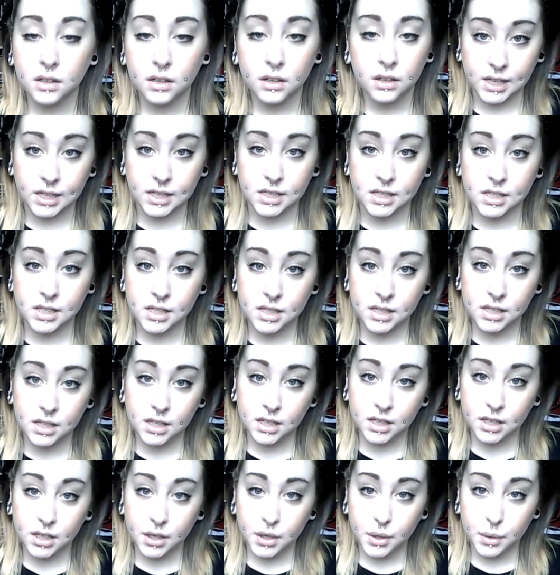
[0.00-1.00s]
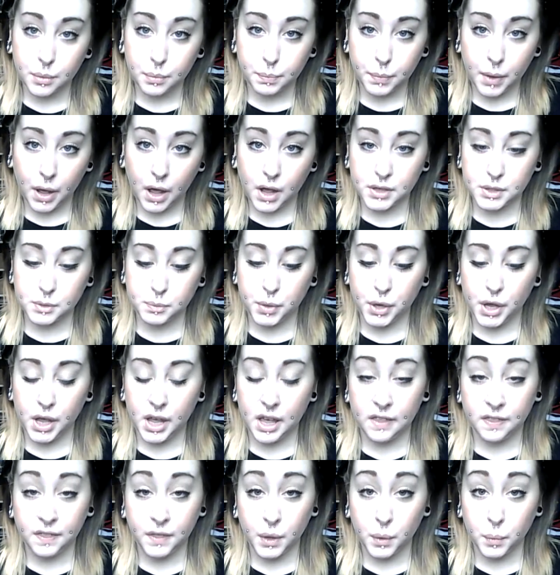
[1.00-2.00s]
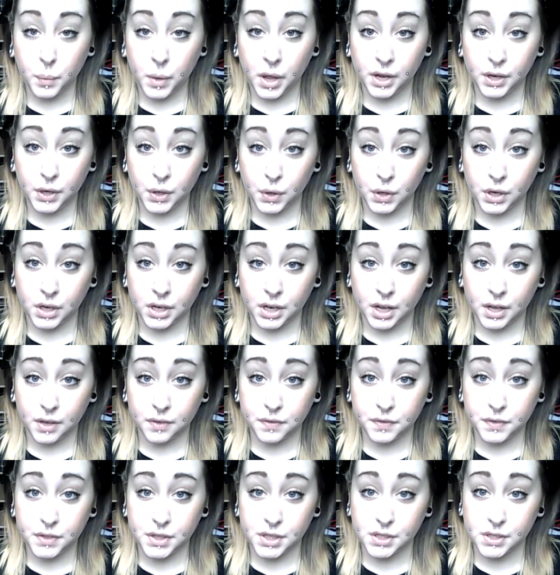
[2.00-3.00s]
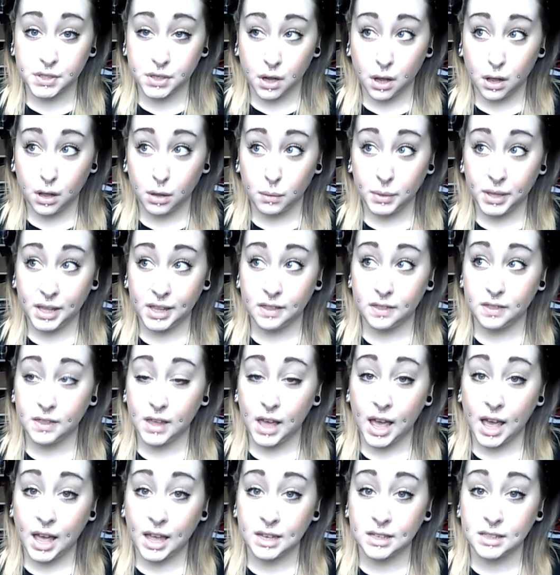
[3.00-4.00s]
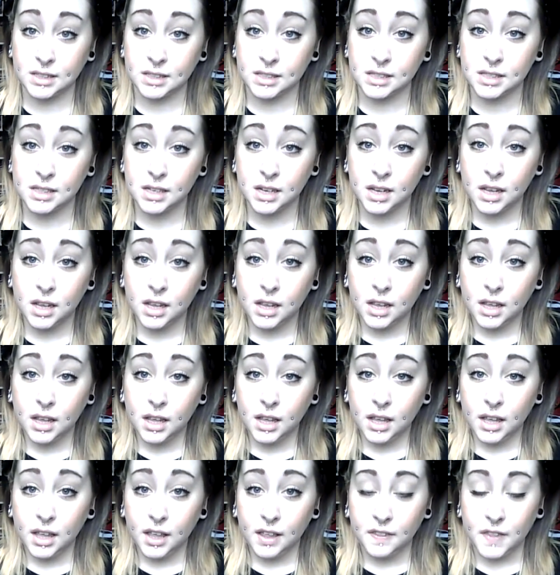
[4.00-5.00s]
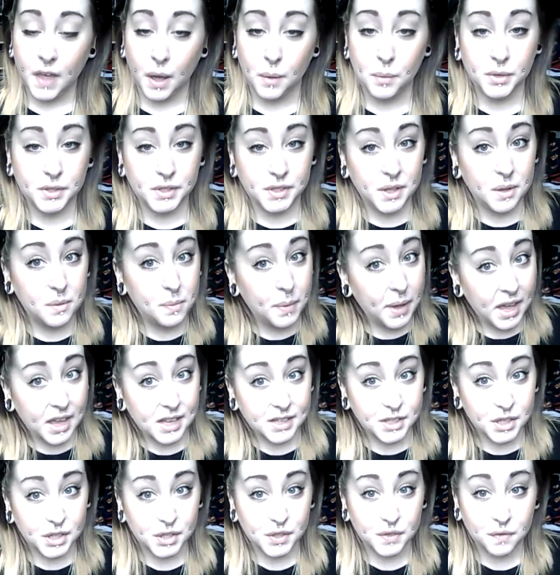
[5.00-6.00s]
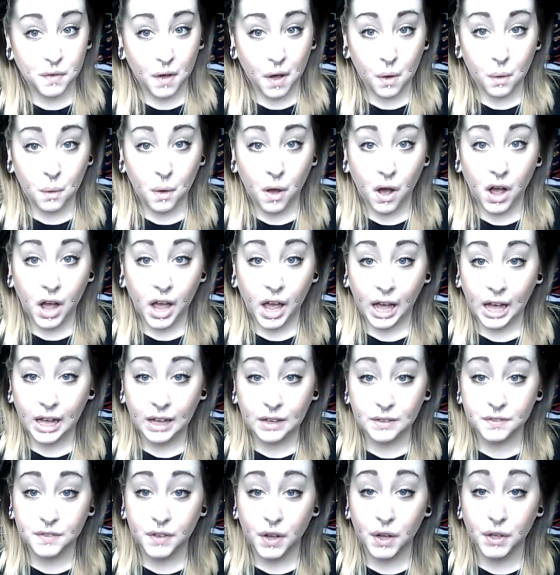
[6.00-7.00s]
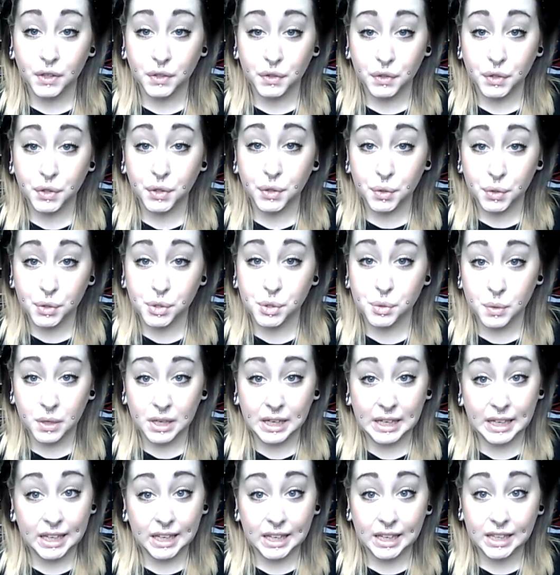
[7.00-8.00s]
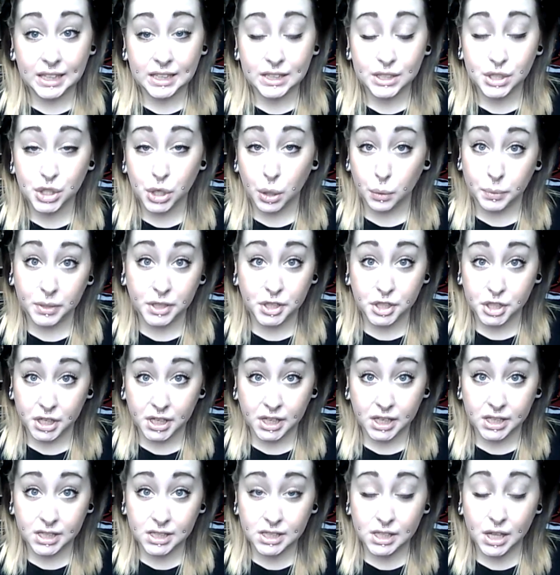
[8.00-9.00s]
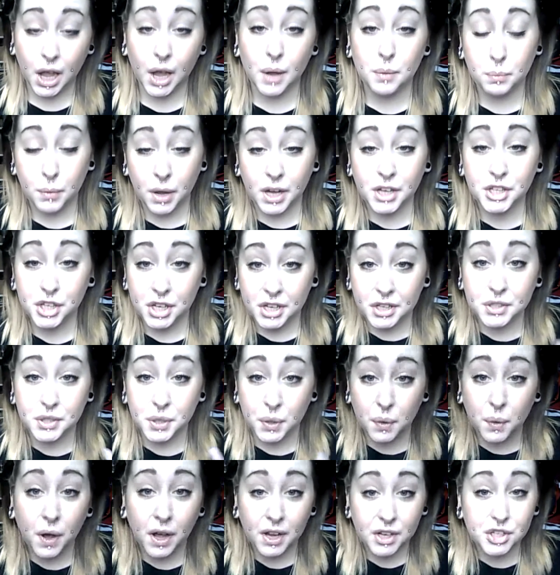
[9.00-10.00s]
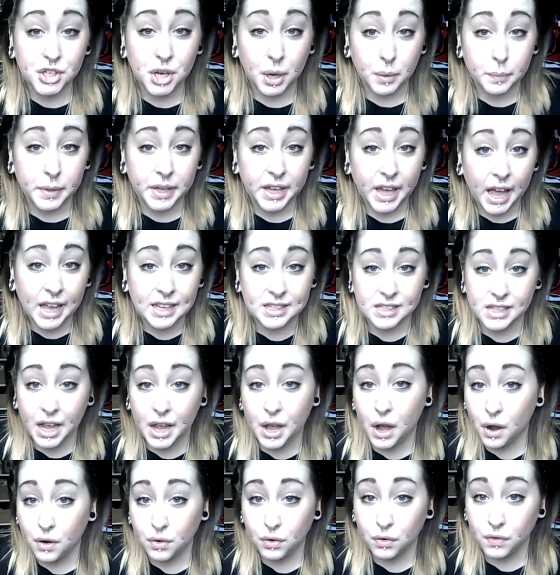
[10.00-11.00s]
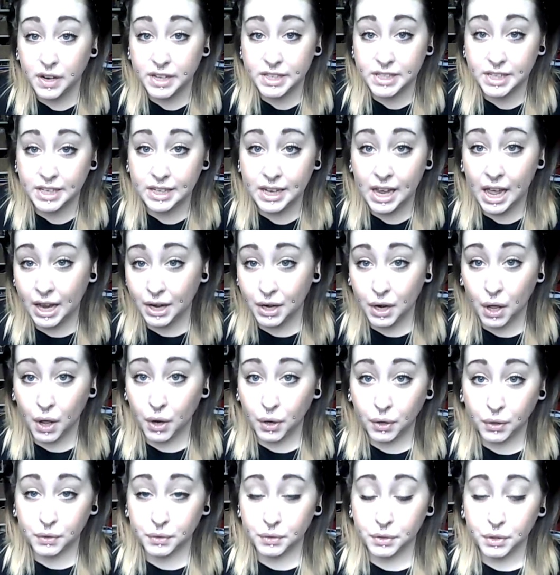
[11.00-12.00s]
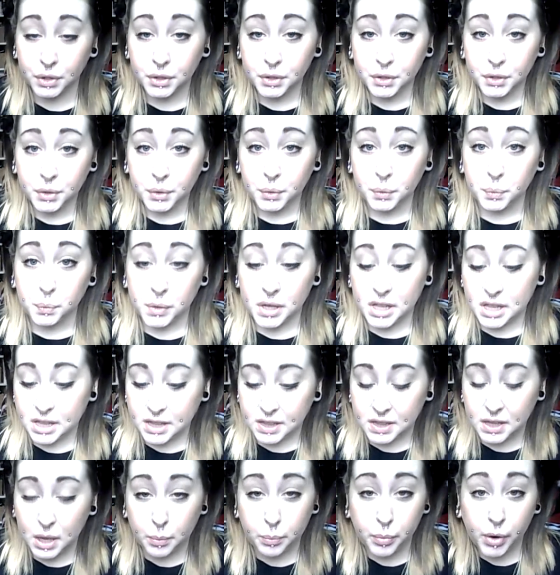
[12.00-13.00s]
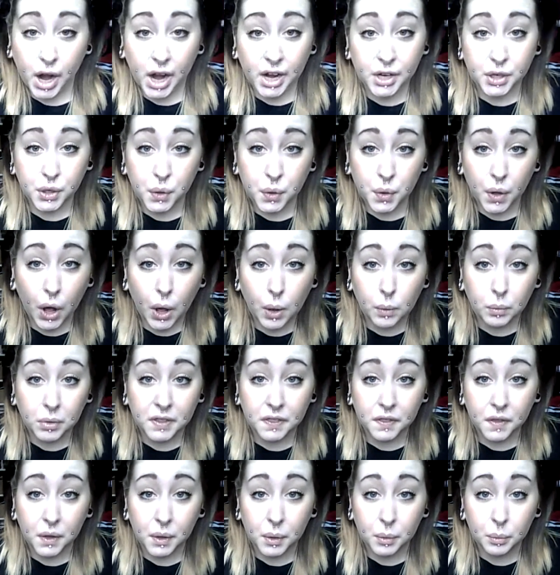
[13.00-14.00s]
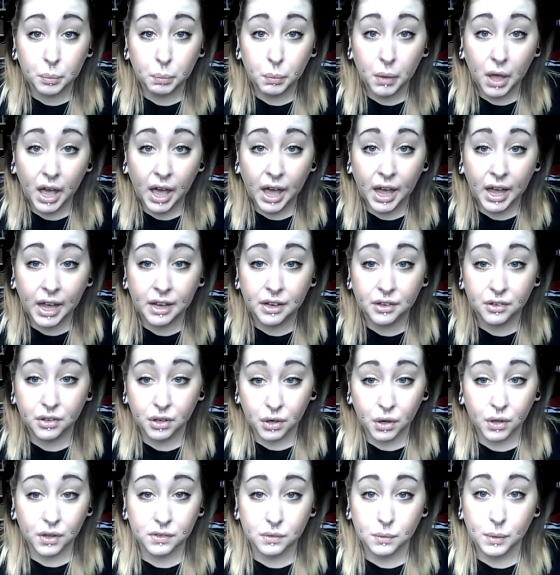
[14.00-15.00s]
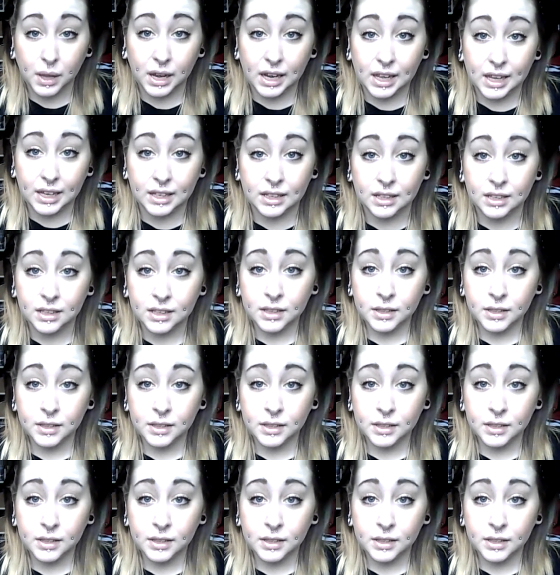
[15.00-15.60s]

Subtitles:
had bars put in that weren't long enough to start with, and that wasn't the piercer's fault. I have unusually chubby cheeks. Like, my cheeks are quite chubby as they are already, let alone with a brand new hole in them and a lot of swelling.